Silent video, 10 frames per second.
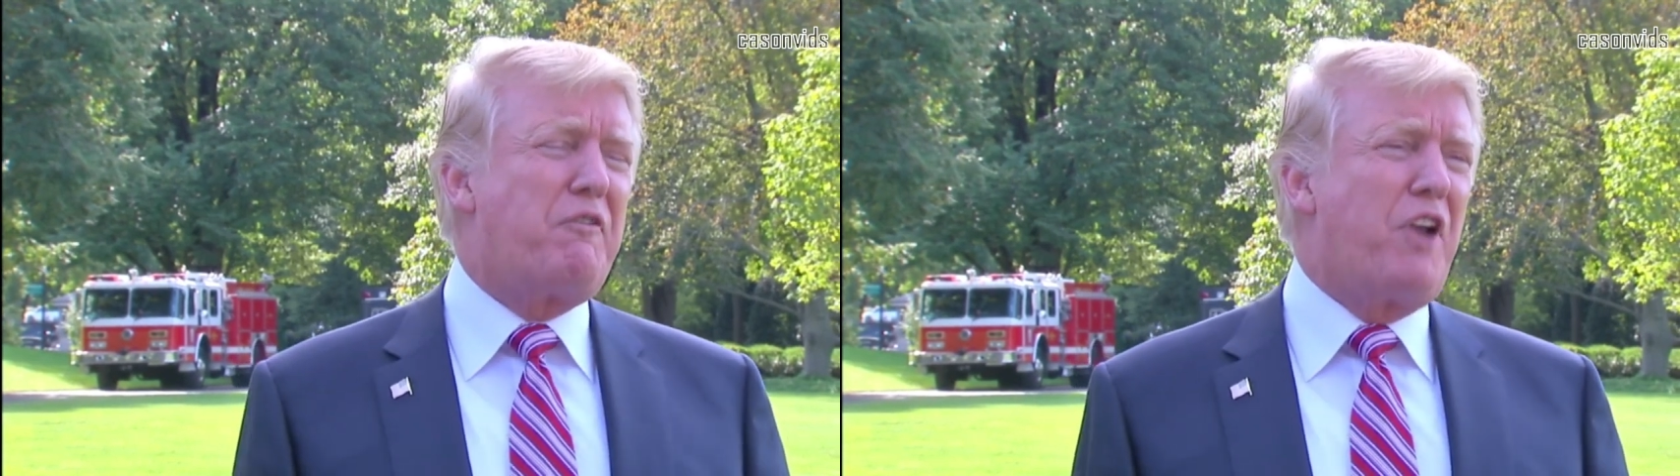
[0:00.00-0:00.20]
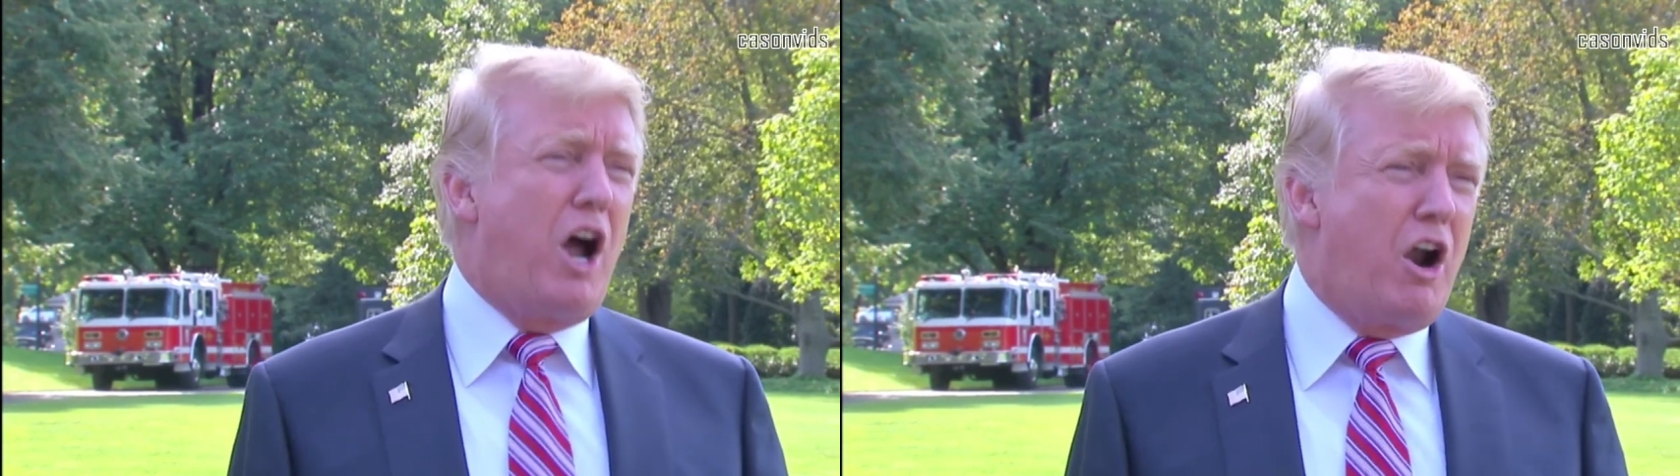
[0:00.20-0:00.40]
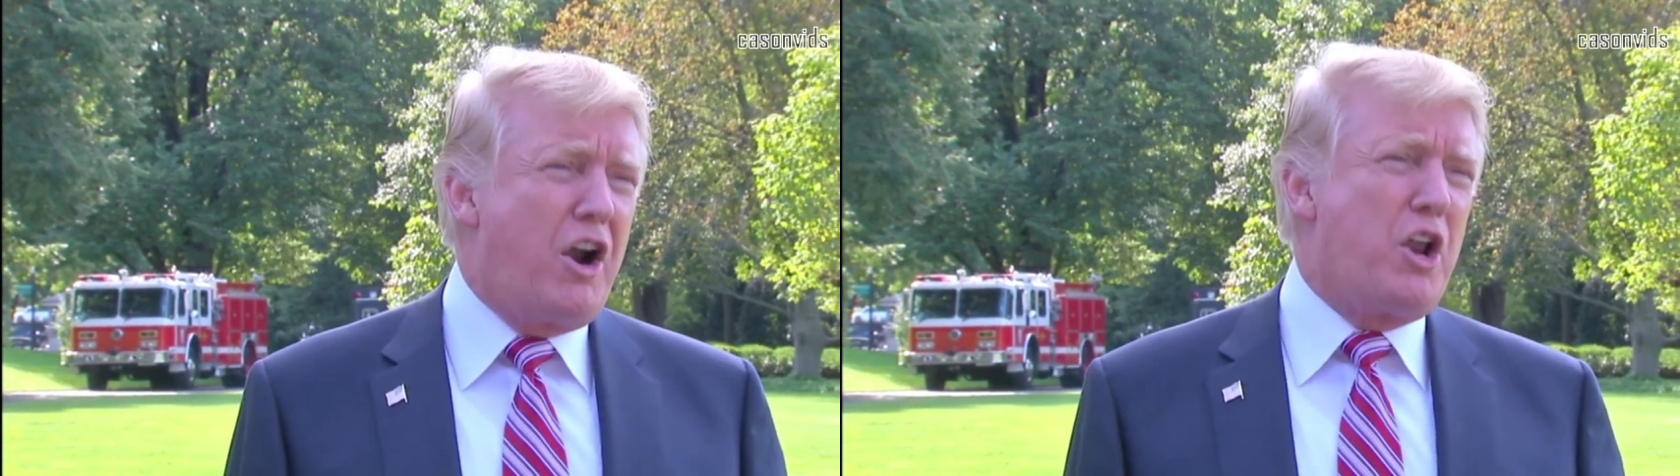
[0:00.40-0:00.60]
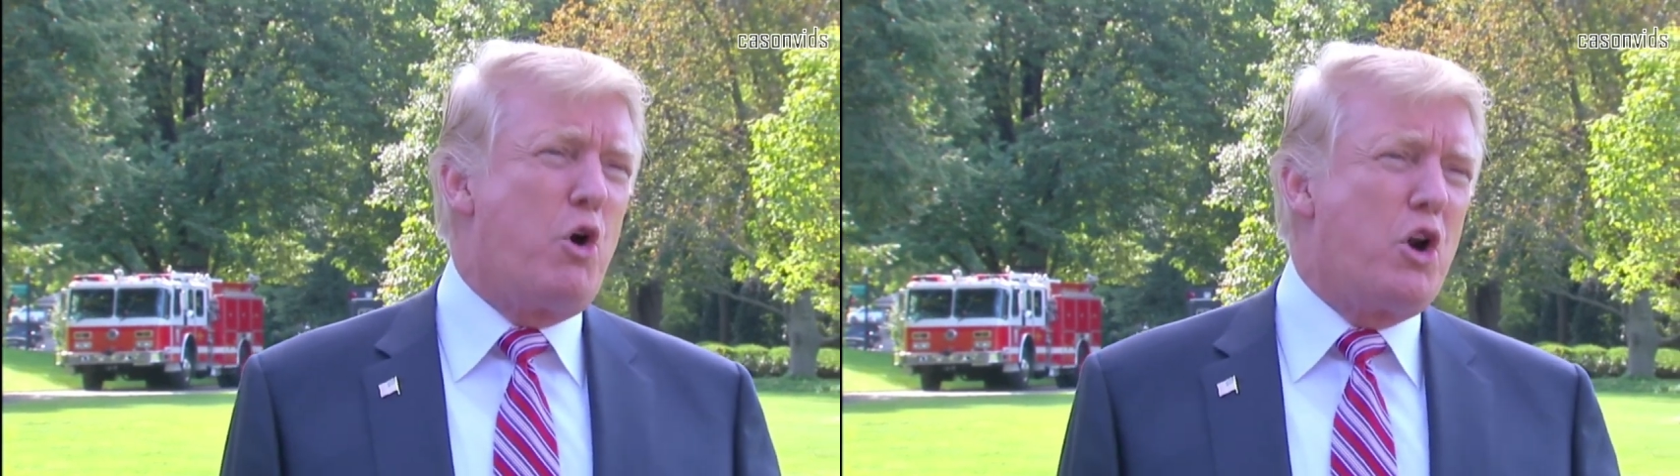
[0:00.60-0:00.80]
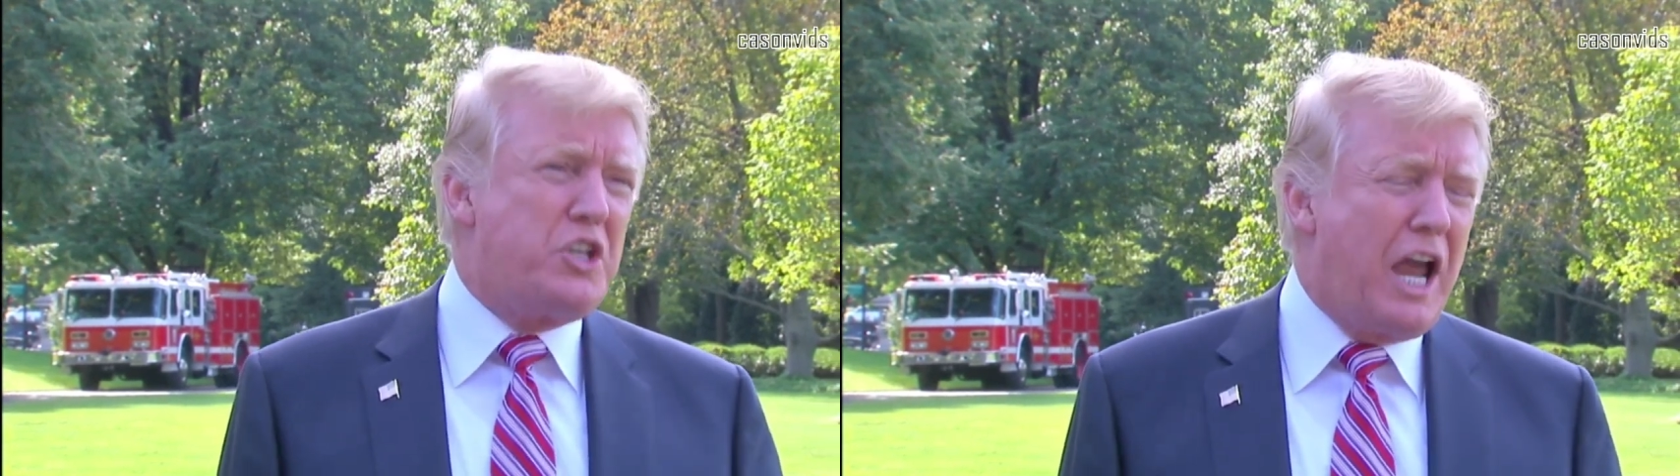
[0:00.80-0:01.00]
Florida
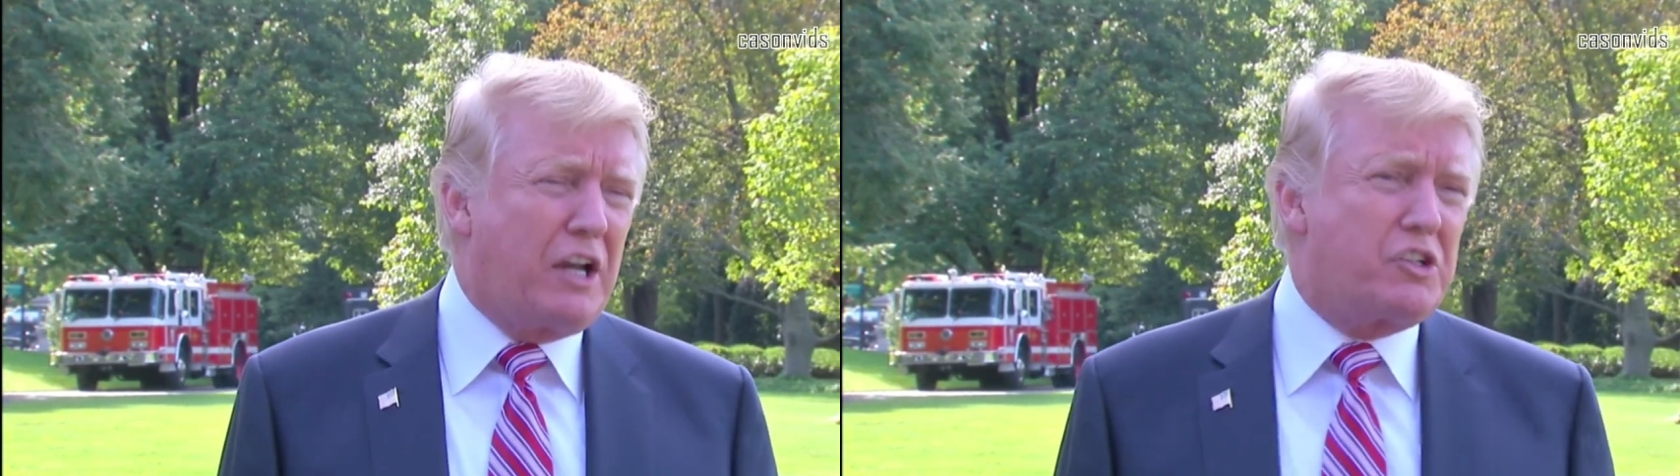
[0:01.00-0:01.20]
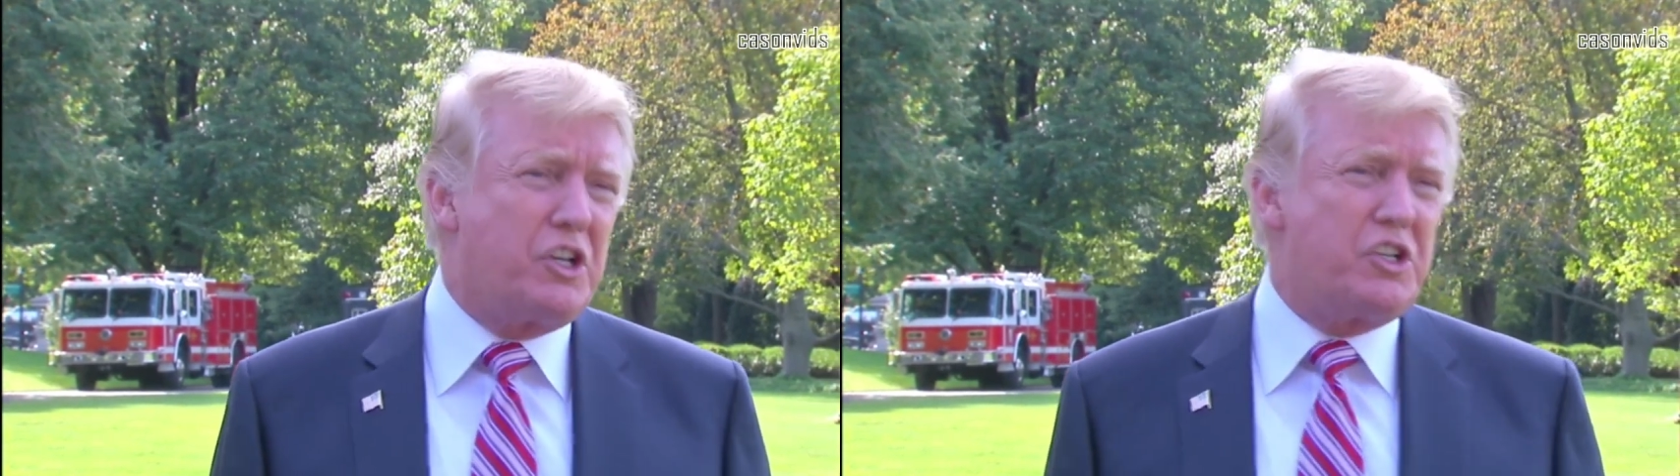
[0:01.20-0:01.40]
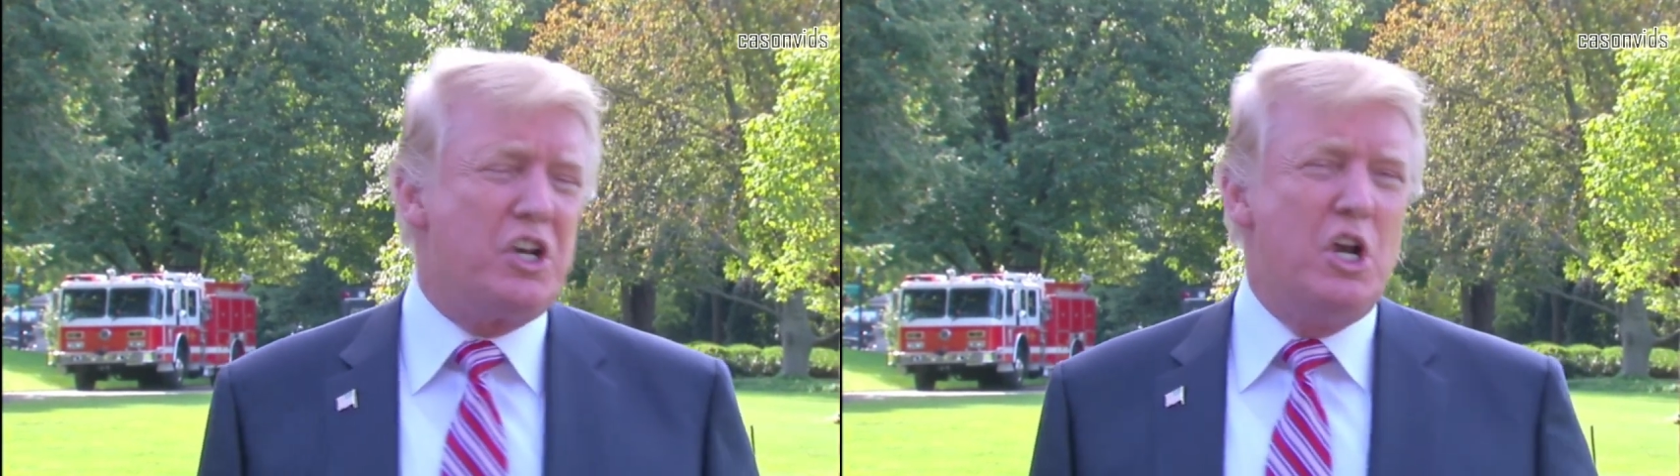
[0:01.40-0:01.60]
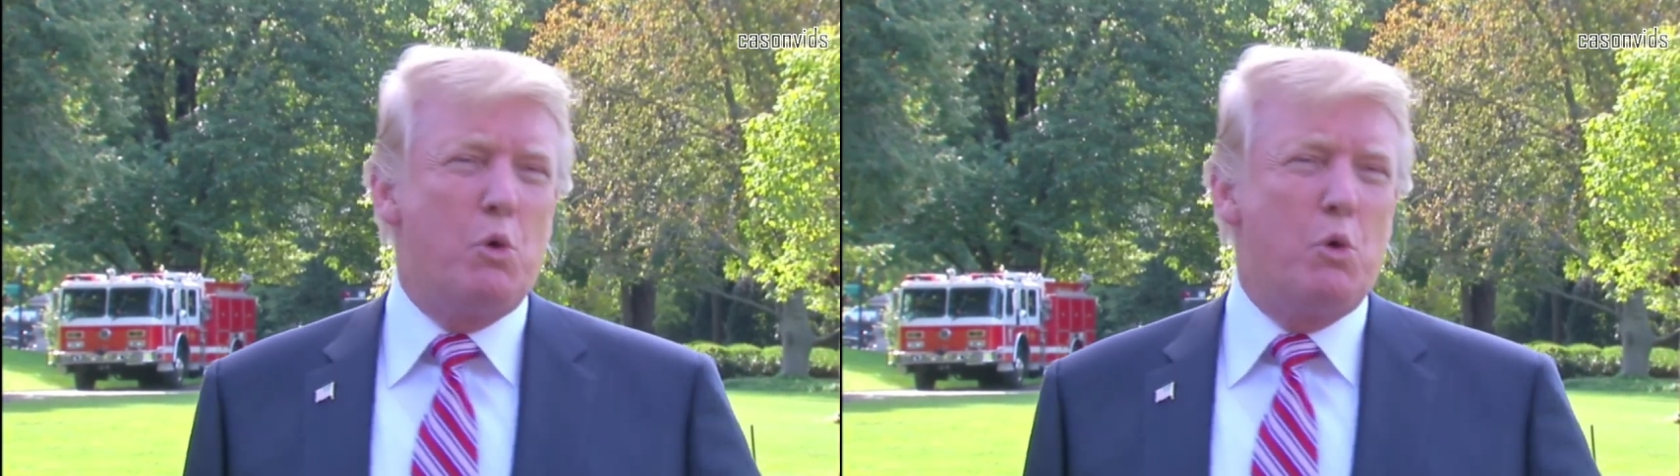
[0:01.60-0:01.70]
or Texas,